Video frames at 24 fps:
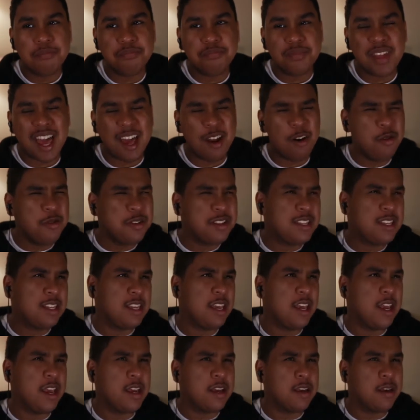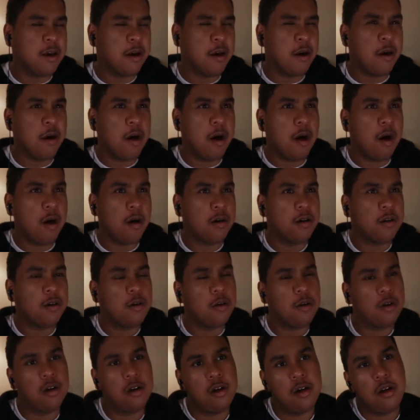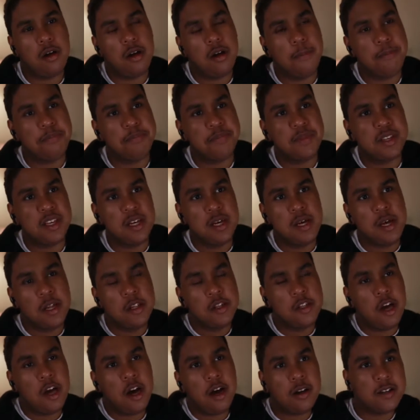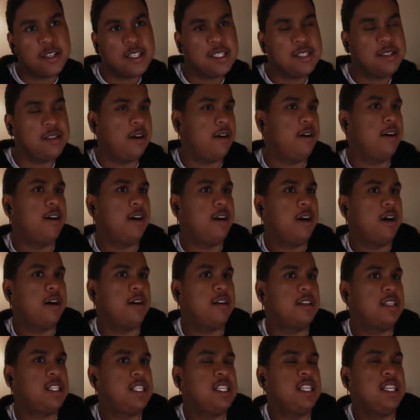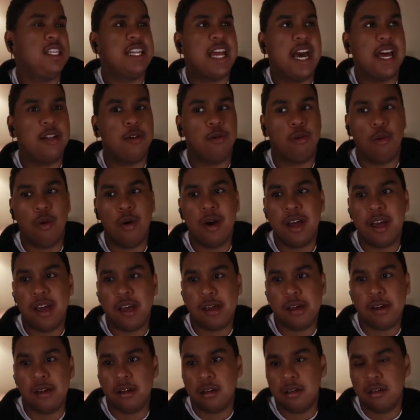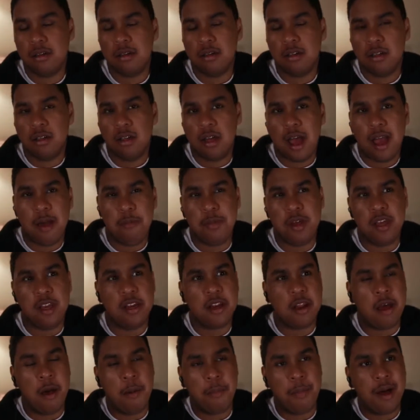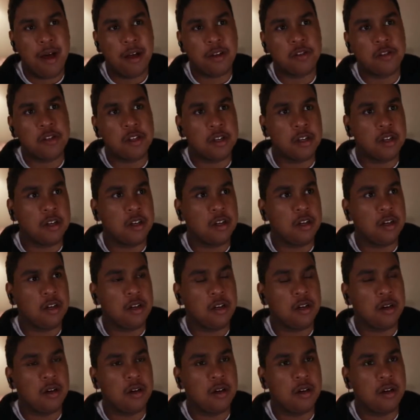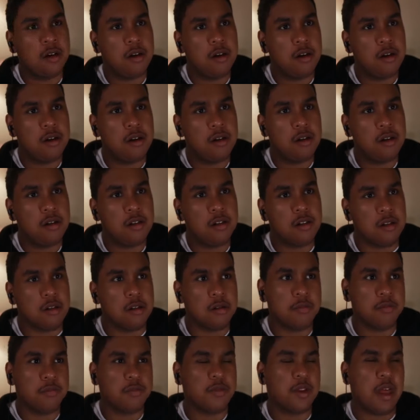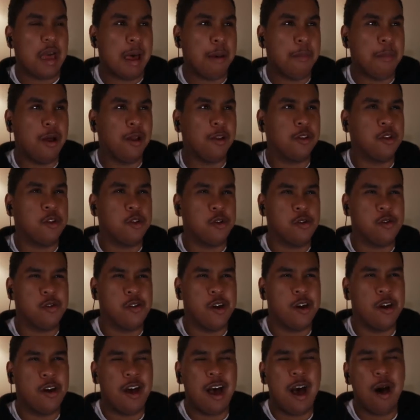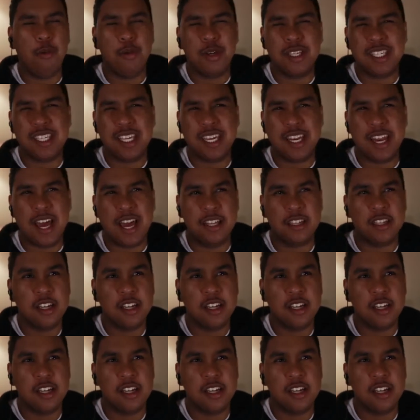I don't think dogs see that way. I mean, about the how we say that.